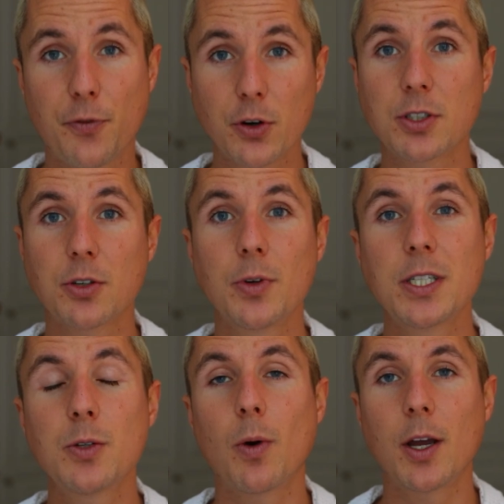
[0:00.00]
First
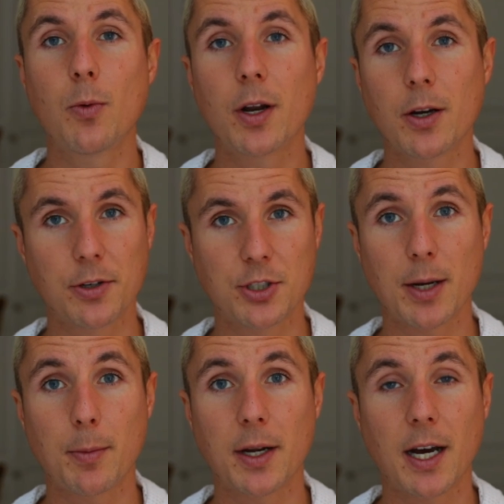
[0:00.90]
reason why you want to go to
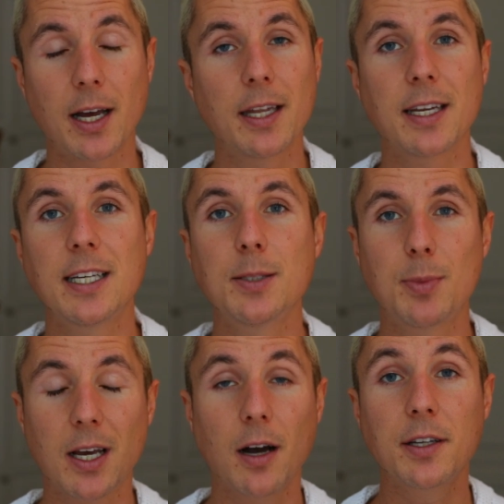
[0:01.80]
Chiang Mai, Thailand is
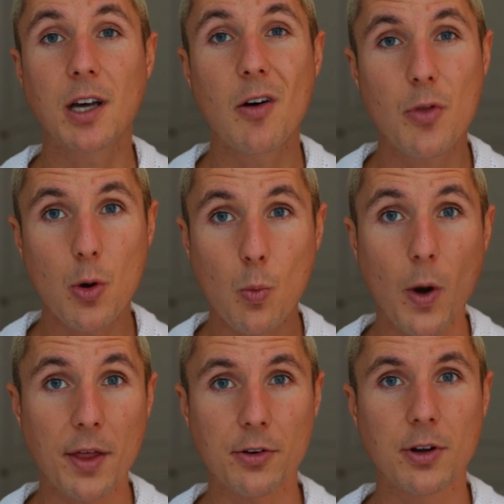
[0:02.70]
because of the
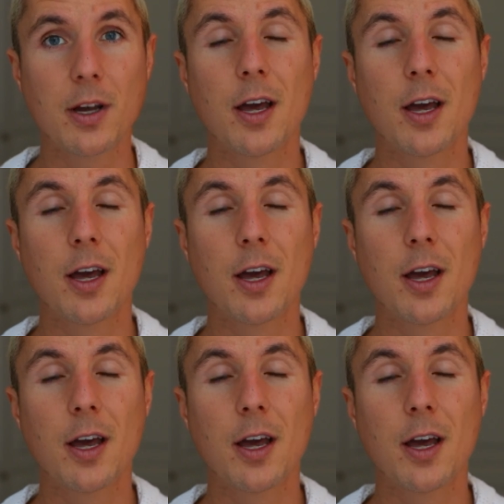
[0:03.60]
weather.